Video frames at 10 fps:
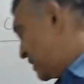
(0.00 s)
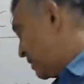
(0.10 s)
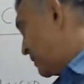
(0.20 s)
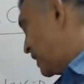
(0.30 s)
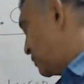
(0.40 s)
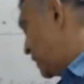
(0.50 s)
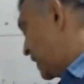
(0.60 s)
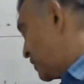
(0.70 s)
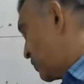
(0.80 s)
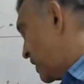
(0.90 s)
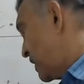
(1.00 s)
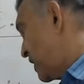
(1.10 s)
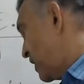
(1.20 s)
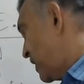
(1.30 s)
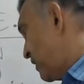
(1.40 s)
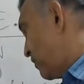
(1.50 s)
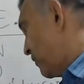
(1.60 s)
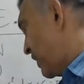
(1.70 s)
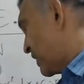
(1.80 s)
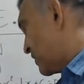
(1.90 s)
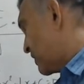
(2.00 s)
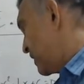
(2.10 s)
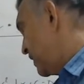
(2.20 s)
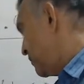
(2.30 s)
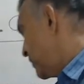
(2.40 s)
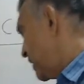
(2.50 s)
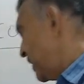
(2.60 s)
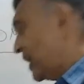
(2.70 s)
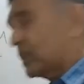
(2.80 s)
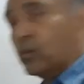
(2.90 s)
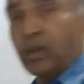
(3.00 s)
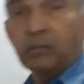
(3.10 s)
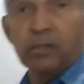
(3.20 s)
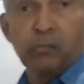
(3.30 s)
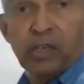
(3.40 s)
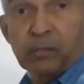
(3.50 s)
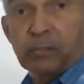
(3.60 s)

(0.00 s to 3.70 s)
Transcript: Sometimes we like to write it f of x, yeah, ax squared plus bx plus